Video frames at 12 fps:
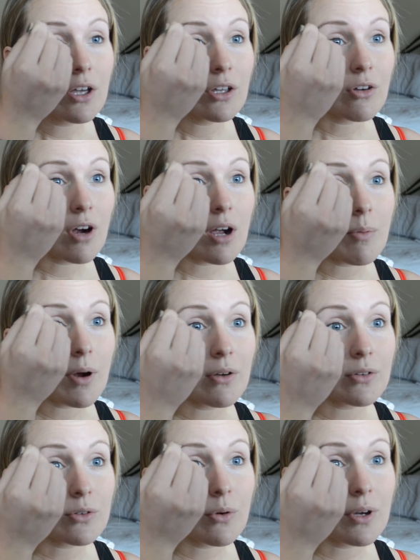Your eyebrow
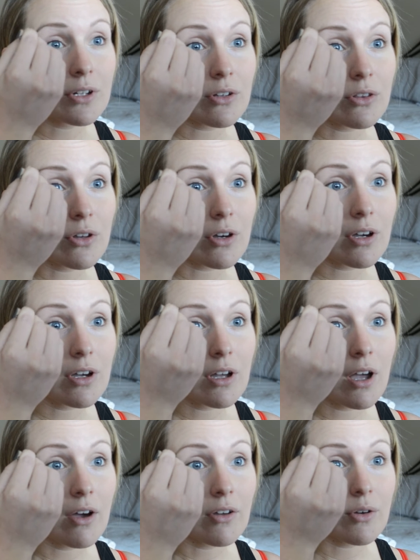is going to look
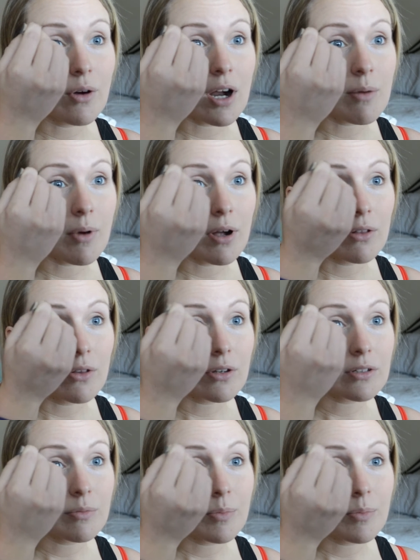how your eyebrow looks